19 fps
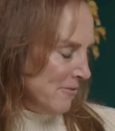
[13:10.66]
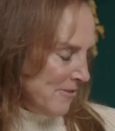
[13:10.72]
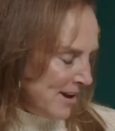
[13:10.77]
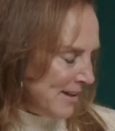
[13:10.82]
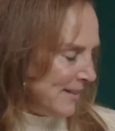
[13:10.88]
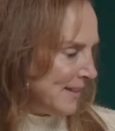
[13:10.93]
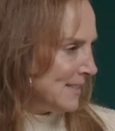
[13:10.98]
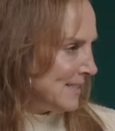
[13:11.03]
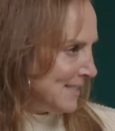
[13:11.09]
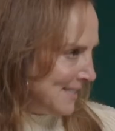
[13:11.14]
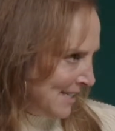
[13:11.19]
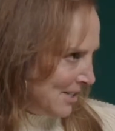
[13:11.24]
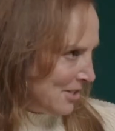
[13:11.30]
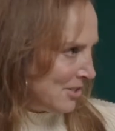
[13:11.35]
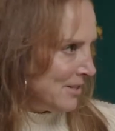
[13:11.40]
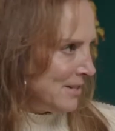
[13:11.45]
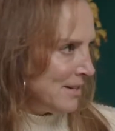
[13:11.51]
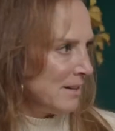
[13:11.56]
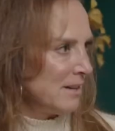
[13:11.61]

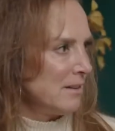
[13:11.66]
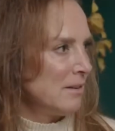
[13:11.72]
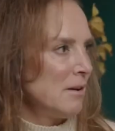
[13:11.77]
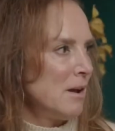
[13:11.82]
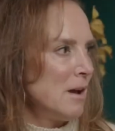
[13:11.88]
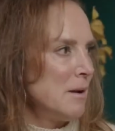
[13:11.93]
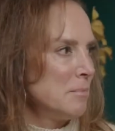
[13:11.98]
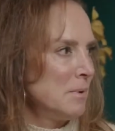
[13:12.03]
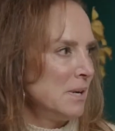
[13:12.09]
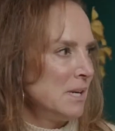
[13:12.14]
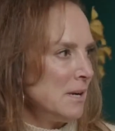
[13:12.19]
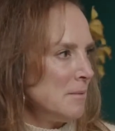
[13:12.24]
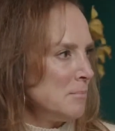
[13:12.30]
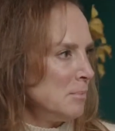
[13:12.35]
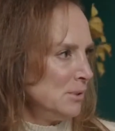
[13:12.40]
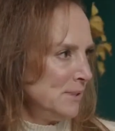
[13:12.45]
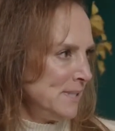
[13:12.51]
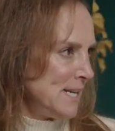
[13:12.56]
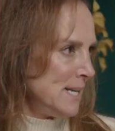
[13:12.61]
volunteered a
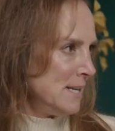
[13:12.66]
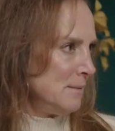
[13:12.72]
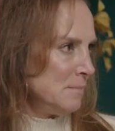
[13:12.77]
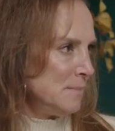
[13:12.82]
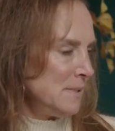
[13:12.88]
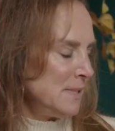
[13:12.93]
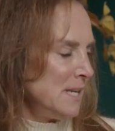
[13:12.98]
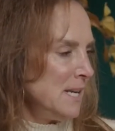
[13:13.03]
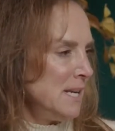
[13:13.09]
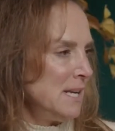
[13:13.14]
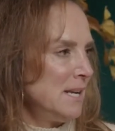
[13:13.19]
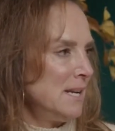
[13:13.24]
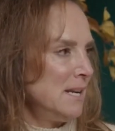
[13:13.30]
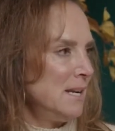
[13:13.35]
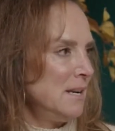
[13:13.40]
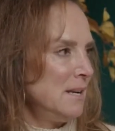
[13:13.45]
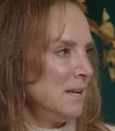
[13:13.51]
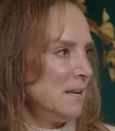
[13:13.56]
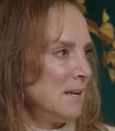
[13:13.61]
couple times,
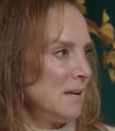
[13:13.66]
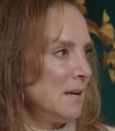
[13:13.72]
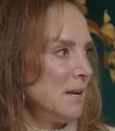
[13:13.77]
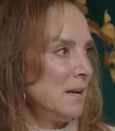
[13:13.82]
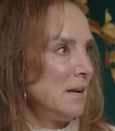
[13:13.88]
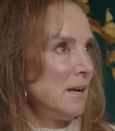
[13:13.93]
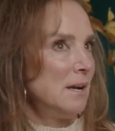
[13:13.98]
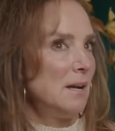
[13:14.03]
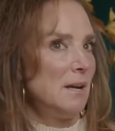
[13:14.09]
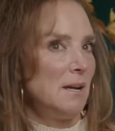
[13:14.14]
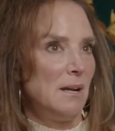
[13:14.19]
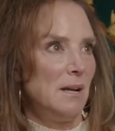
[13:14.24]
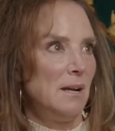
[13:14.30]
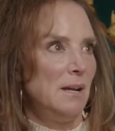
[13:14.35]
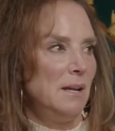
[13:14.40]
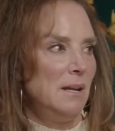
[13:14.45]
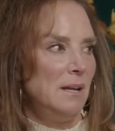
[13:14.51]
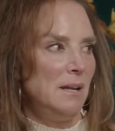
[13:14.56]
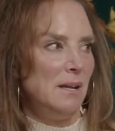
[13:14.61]
and
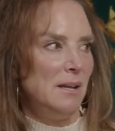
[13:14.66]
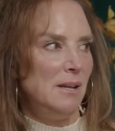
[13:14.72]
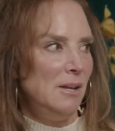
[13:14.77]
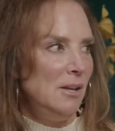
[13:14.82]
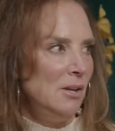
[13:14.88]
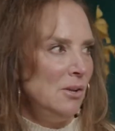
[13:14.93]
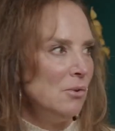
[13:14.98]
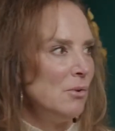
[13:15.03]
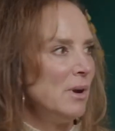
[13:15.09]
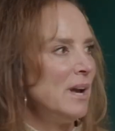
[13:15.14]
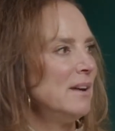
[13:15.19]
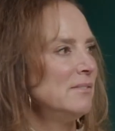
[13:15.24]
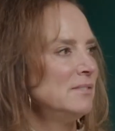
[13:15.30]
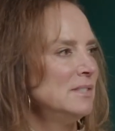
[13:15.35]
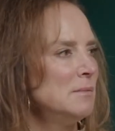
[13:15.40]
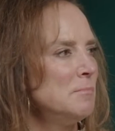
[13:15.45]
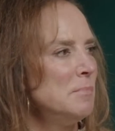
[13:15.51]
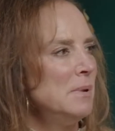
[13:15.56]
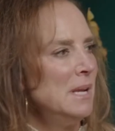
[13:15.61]
you have
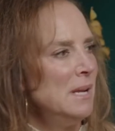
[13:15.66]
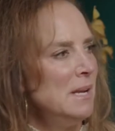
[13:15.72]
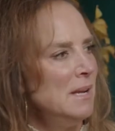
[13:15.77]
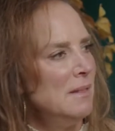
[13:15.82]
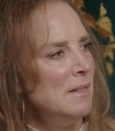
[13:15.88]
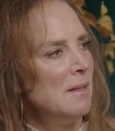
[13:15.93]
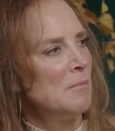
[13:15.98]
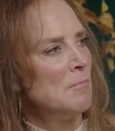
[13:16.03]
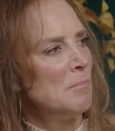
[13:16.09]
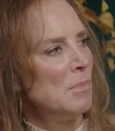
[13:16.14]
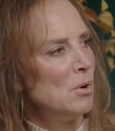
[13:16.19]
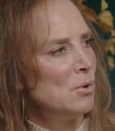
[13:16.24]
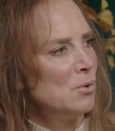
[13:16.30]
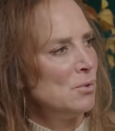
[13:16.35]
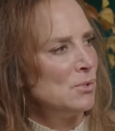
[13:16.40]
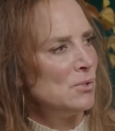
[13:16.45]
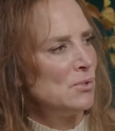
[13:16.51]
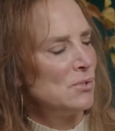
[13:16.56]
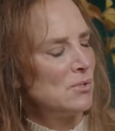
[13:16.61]
to be the
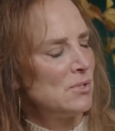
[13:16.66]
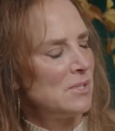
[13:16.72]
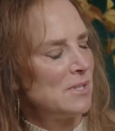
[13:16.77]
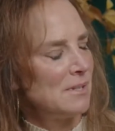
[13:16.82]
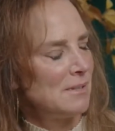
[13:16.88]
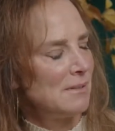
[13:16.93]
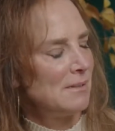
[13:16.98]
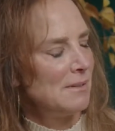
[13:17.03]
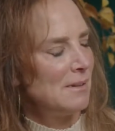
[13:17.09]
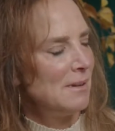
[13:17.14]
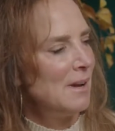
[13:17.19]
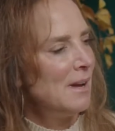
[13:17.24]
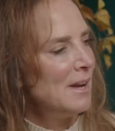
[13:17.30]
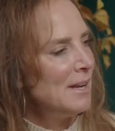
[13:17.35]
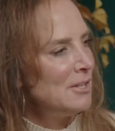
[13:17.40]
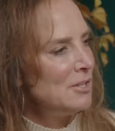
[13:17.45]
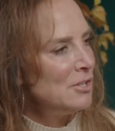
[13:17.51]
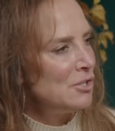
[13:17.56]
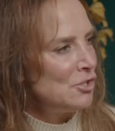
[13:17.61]
most
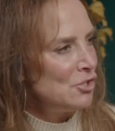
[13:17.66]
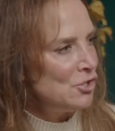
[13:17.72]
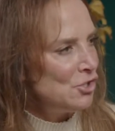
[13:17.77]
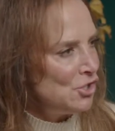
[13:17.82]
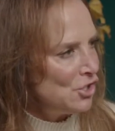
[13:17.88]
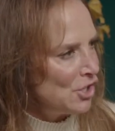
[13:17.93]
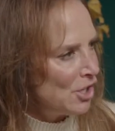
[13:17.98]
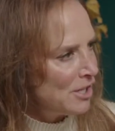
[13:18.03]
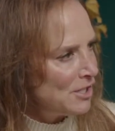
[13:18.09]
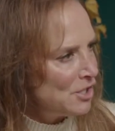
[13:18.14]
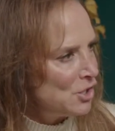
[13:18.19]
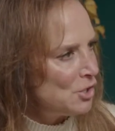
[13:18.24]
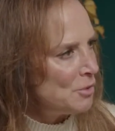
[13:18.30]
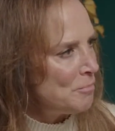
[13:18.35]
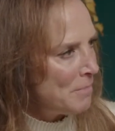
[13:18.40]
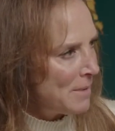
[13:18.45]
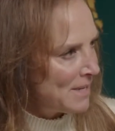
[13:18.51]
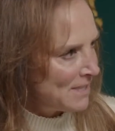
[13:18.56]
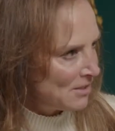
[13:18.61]

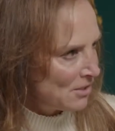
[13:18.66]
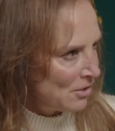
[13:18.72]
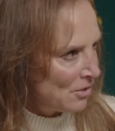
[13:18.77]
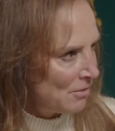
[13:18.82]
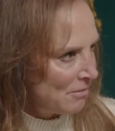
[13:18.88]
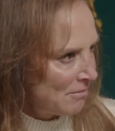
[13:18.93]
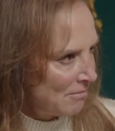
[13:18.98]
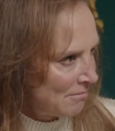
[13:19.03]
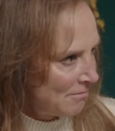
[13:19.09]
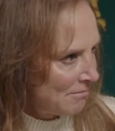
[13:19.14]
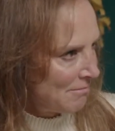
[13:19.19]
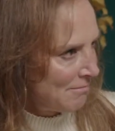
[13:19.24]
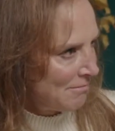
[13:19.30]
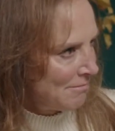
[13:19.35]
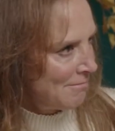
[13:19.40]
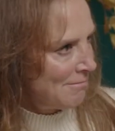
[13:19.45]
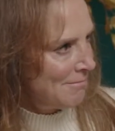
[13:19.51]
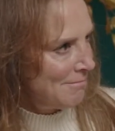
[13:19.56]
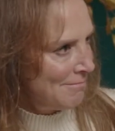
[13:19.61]
unjudgmental
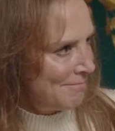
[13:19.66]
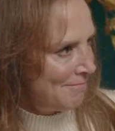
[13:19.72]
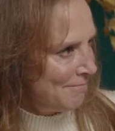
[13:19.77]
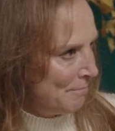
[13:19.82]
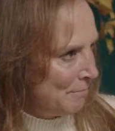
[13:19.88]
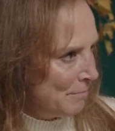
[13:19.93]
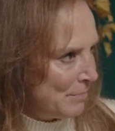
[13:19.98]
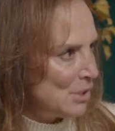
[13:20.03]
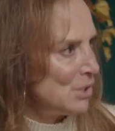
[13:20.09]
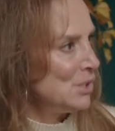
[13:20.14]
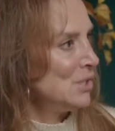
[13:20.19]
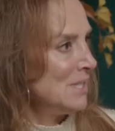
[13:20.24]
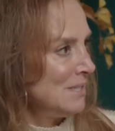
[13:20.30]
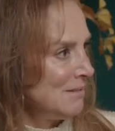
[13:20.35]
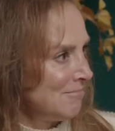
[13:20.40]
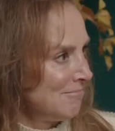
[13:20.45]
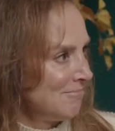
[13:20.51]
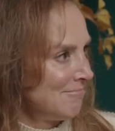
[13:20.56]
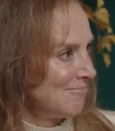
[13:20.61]

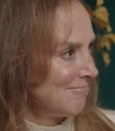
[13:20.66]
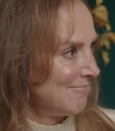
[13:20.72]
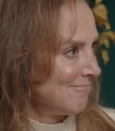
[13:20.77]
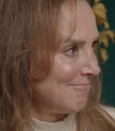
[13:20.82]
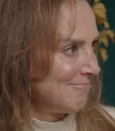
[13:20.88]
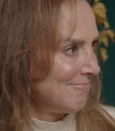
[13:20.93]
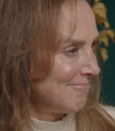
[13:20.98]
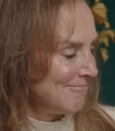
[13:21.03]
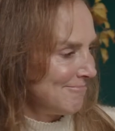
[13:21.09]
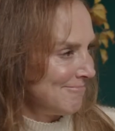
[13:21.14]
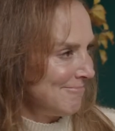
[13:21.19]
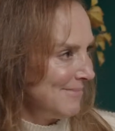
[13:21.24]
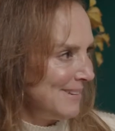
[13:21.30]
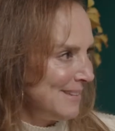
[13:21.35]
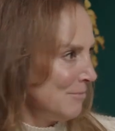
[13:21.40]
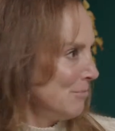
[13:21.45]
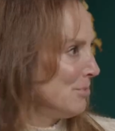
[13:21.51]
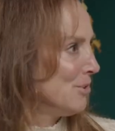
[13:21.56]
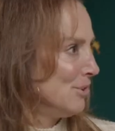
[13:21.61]
person
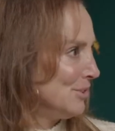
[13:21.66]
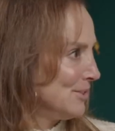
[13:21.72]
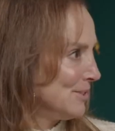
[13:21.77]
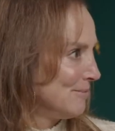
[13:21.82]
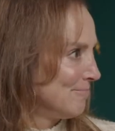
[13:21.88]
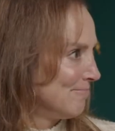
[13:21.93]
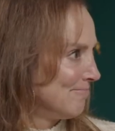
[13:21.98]
in the world.